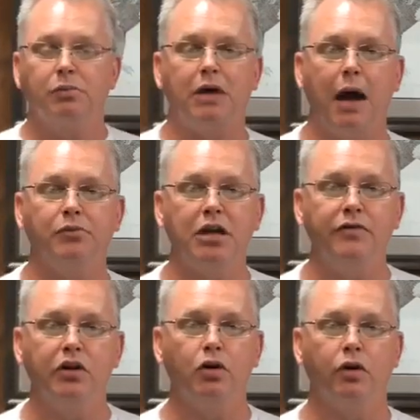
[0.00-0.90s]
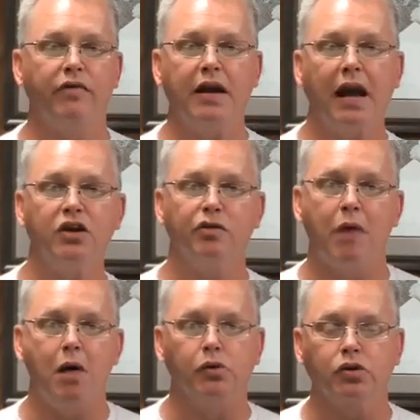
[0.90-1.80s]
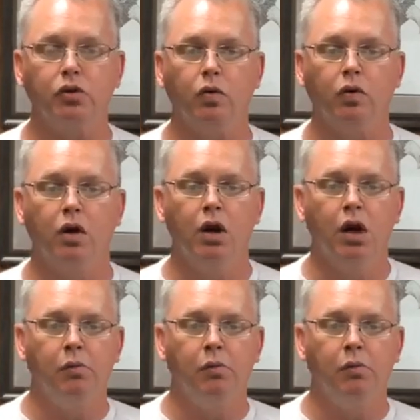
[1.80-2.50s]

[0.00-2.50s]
sometimes even during vacation Bible school.